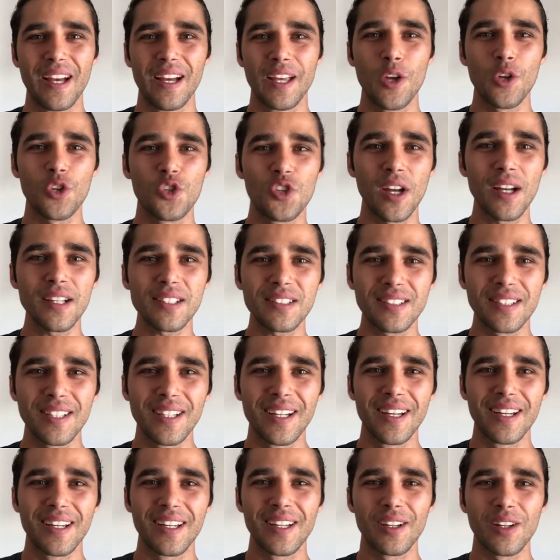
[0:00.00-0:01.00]
You just
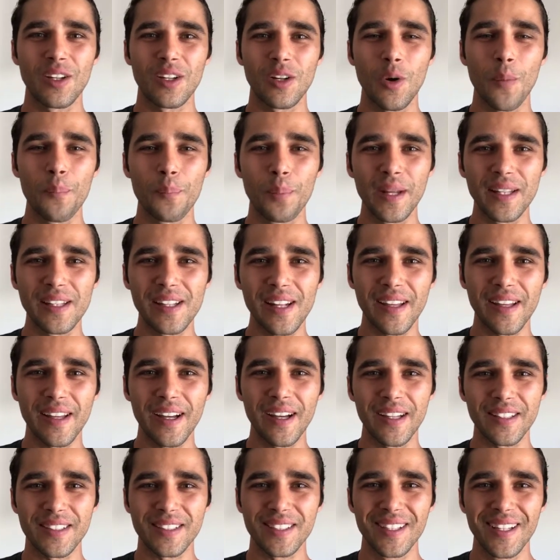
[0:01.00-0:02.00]
completely
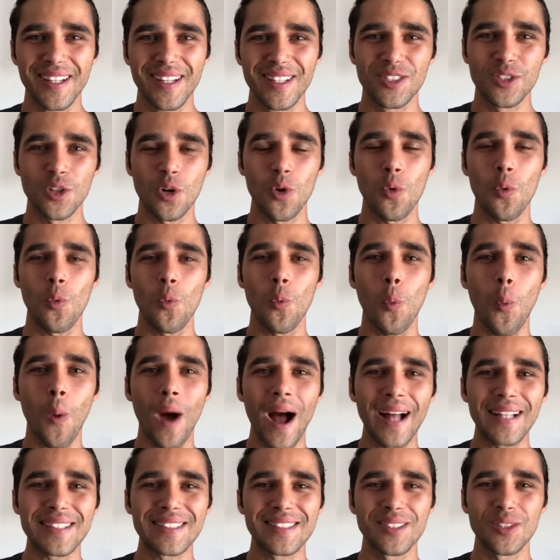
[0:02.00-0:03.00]
cut. So
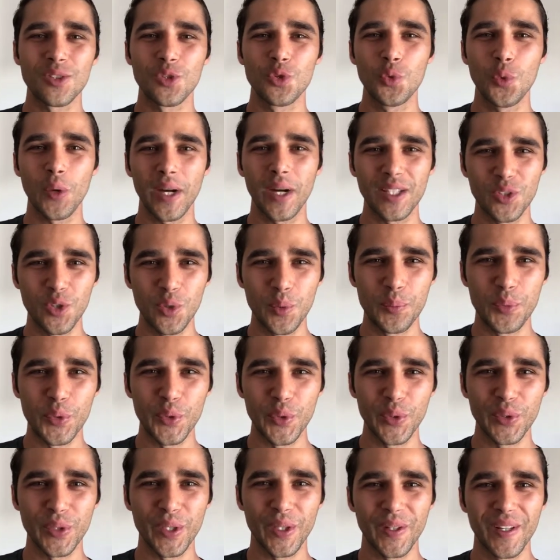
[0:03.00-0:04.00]
what do I do,
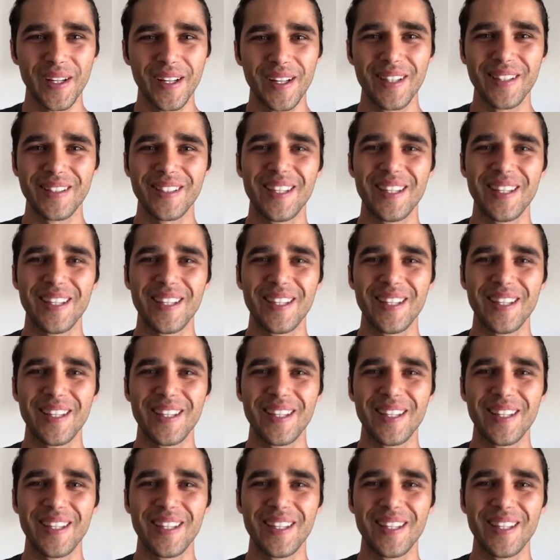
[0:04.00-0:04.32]
Bruno?